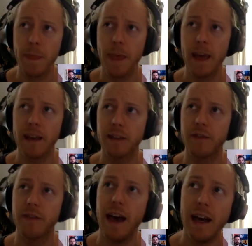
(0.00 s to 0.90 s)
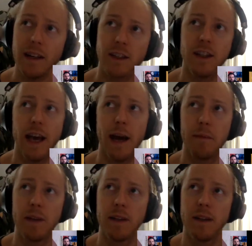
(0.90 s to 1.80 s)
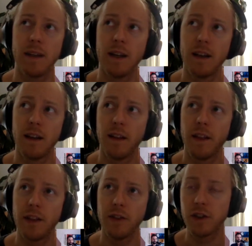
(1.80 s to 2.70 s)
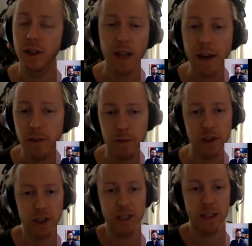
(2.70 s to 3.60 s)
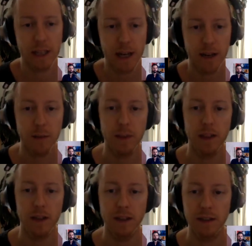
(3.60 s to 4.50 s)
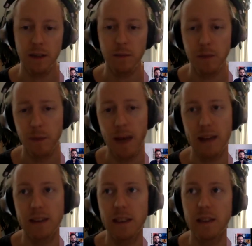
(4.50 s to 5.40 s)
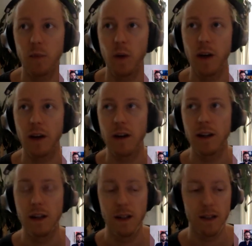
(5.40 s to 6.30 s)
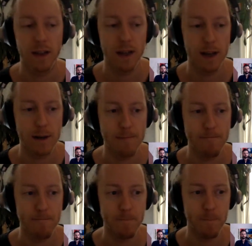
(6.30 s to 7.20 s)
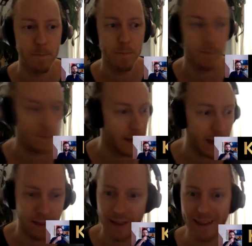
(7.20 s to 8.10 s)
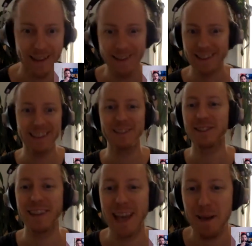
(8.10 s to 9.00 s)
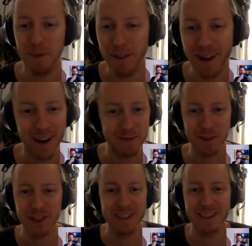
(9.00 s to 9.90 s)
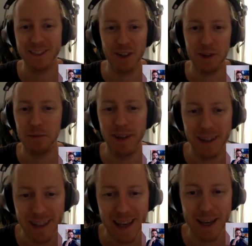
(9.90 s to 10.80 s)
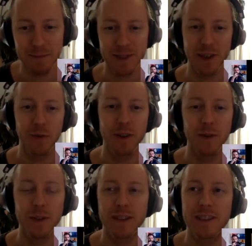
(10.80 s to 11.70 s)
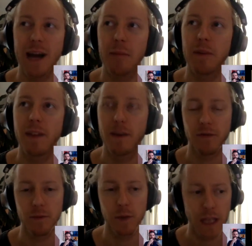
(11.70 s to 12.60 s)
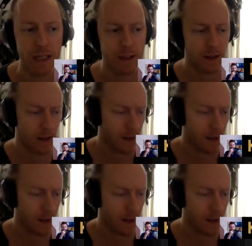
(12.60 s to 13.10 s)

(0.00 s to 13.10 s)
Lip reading: And if that could happen, then you could have a machine economy in some capacity where, like the incentives of the game are there and machines know how to play the game. So what's stopping them from playing?